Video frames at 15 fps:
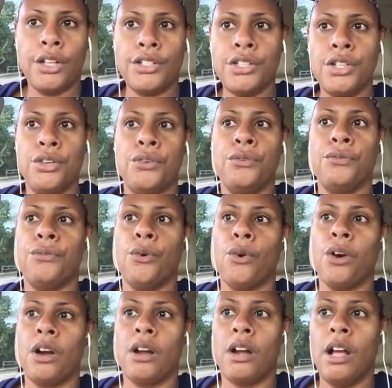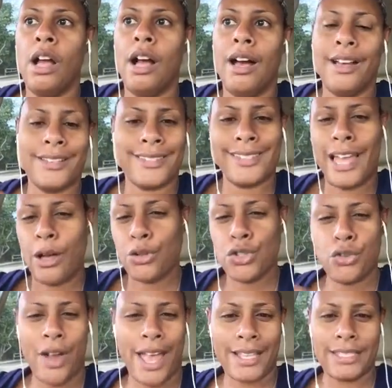to for
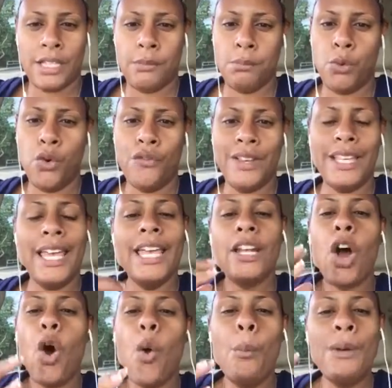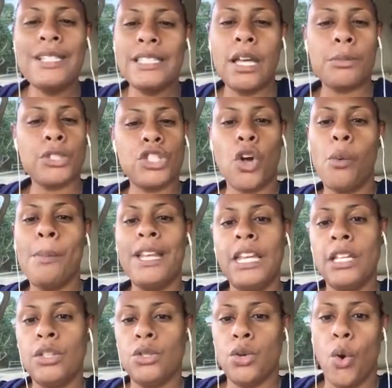soundtracks and movies. It opens up so
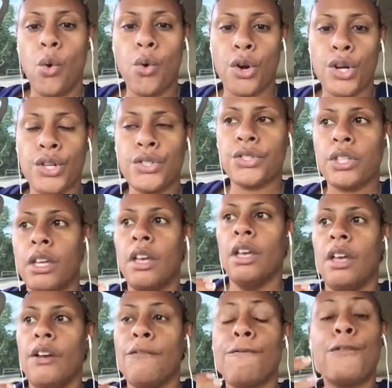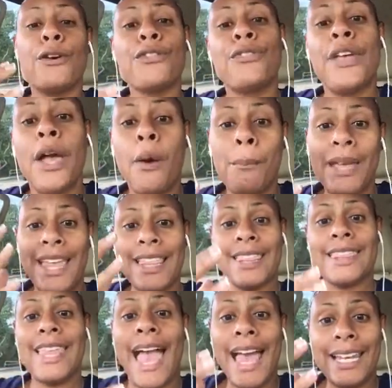many doors for them
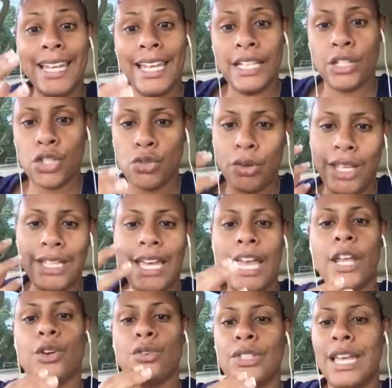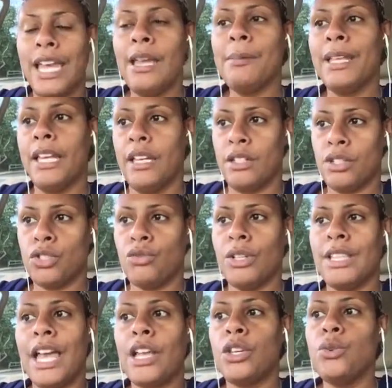in that industry, in the entertainment industry,
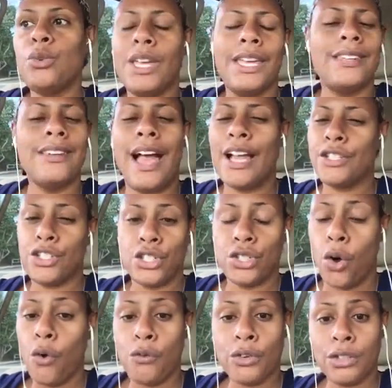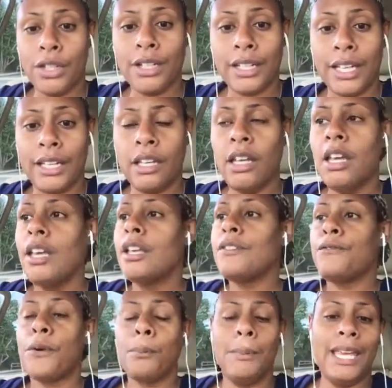that you cannot just overlook it.
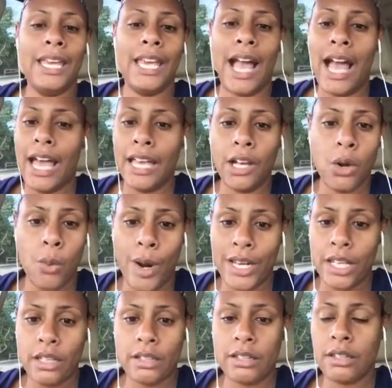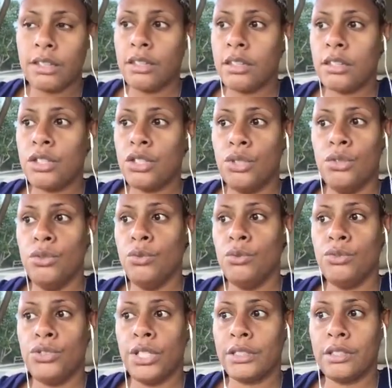For me, I equate it to
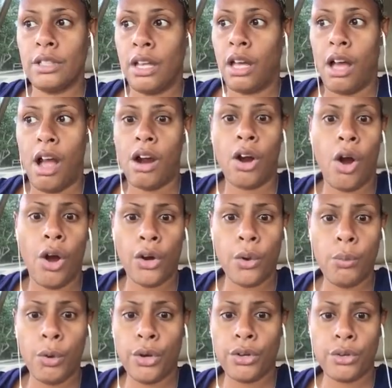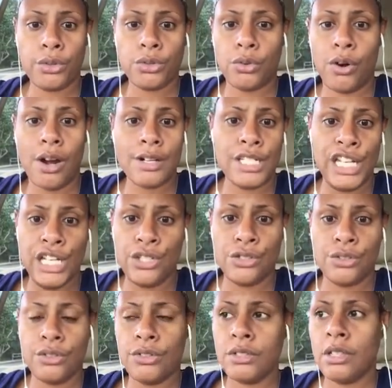just our auto workers or our
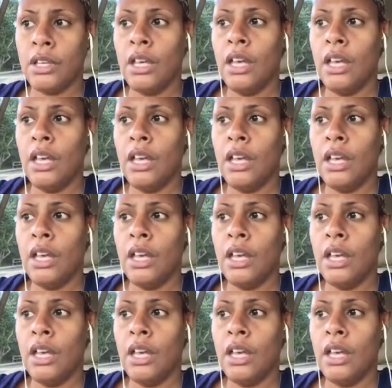teachers,